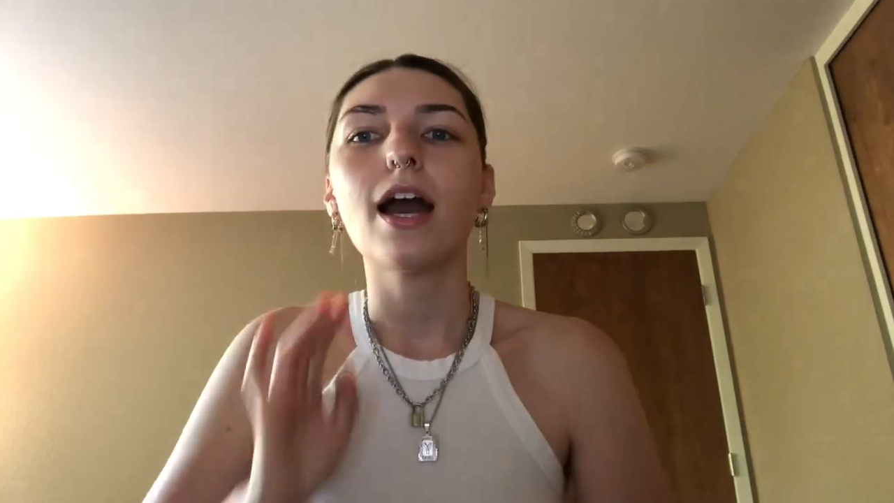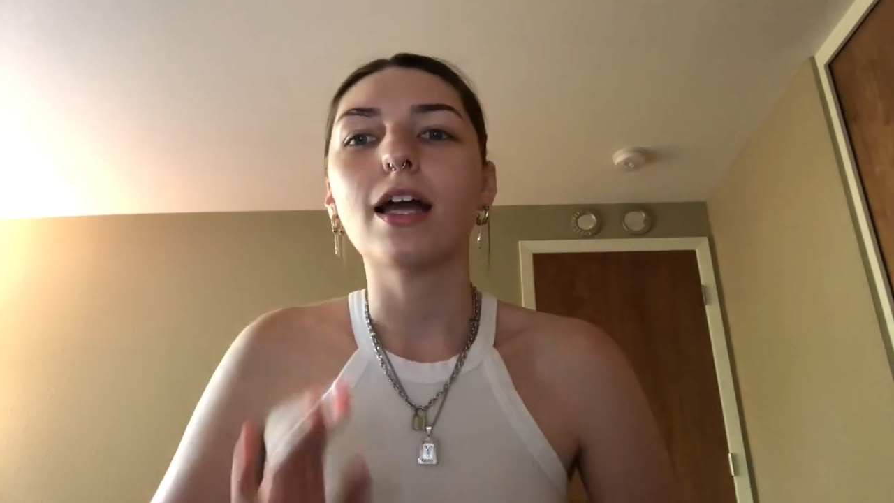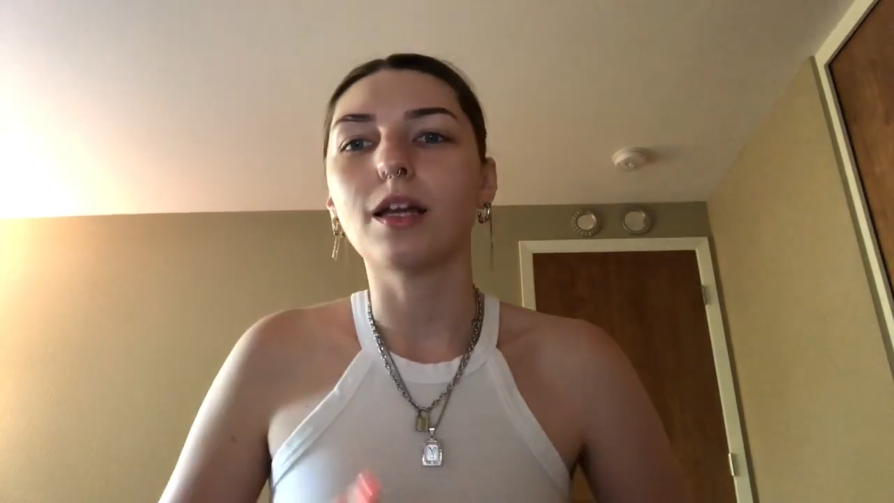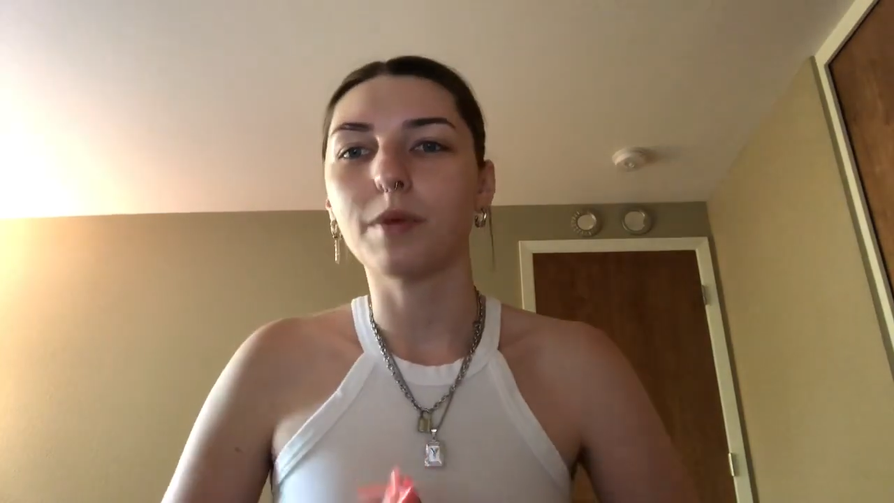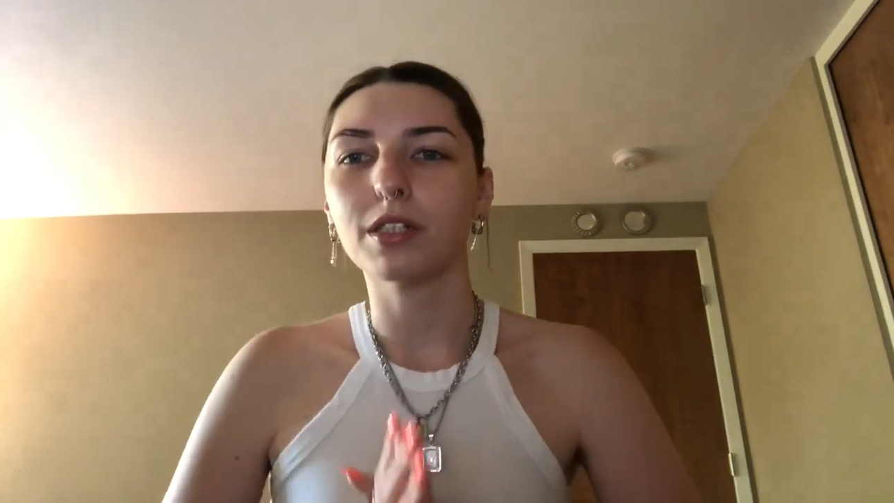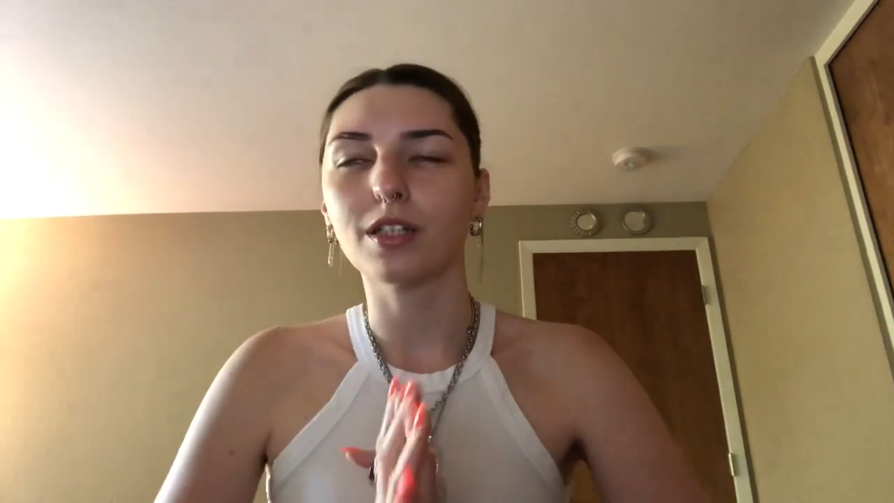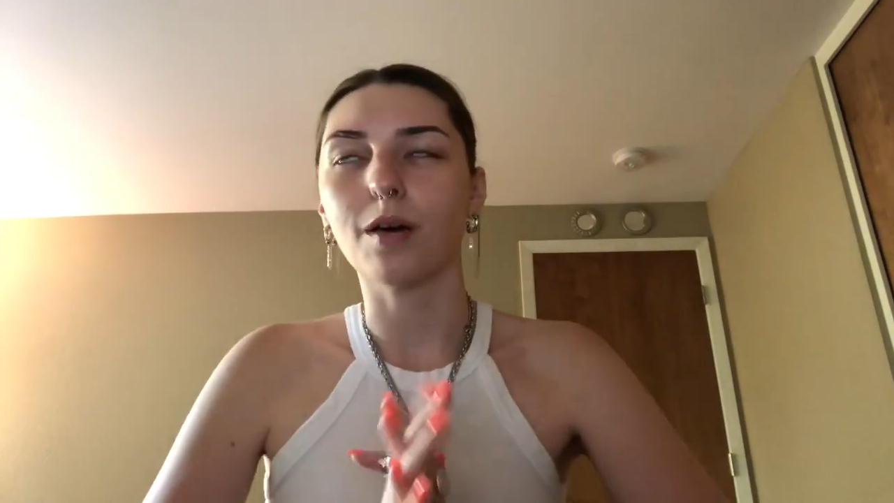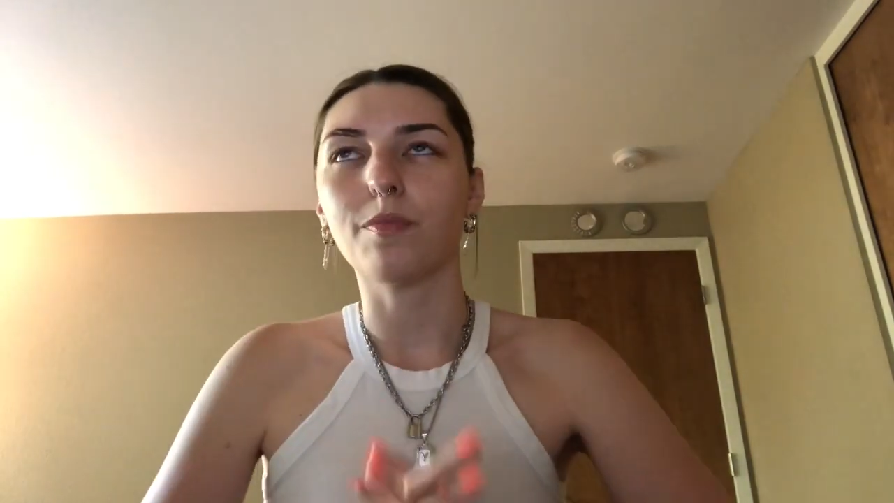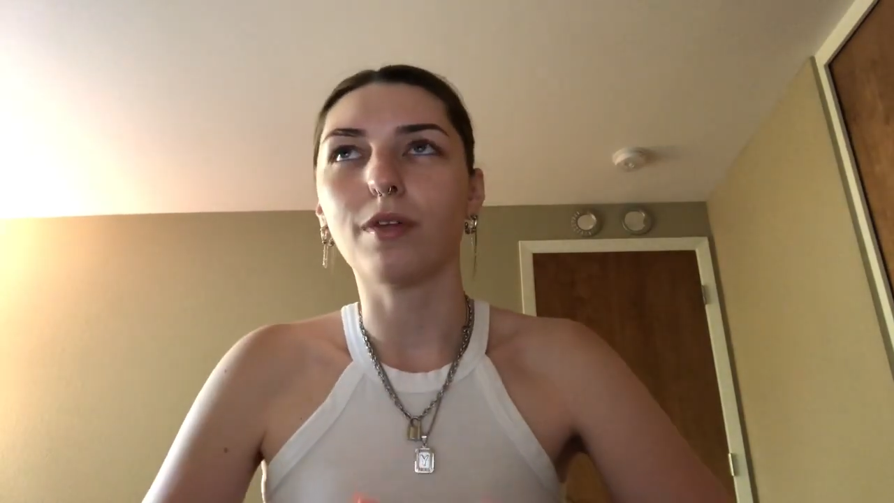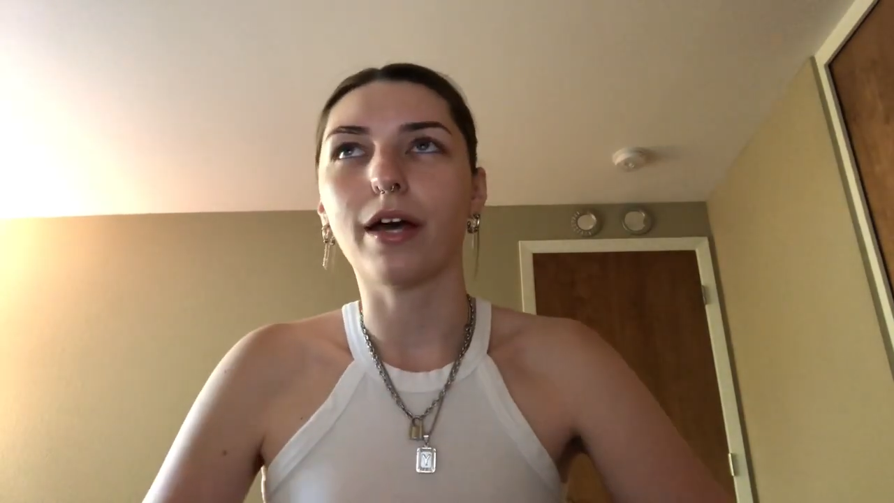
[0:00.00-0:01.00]
and I picked
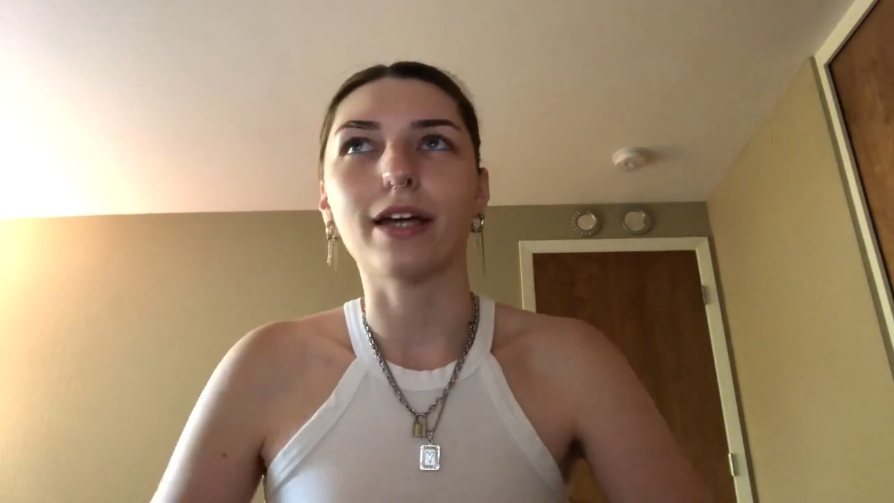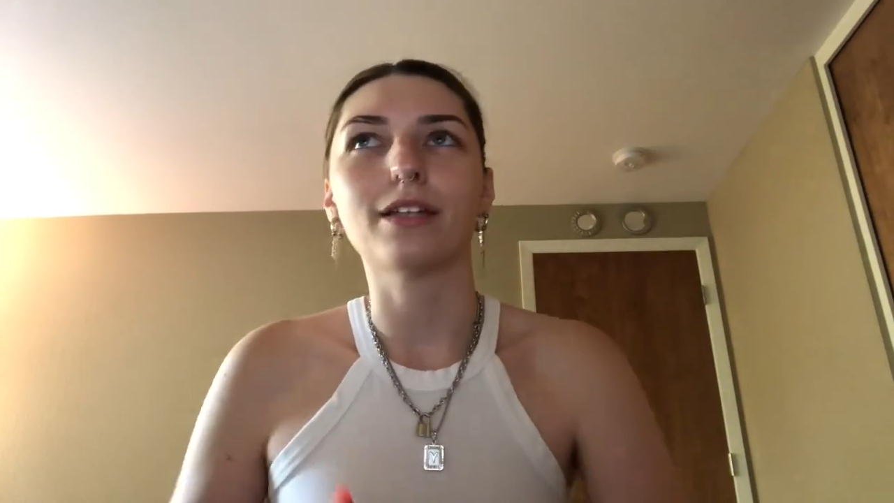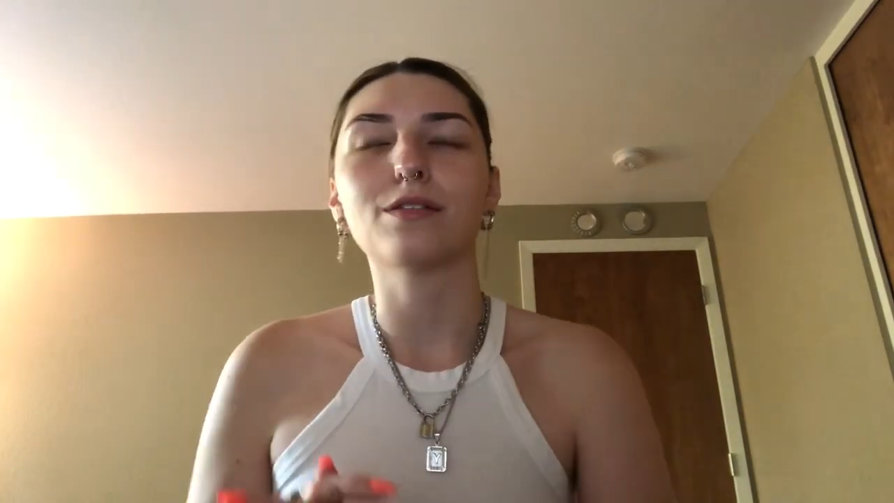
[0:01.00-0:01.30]
up like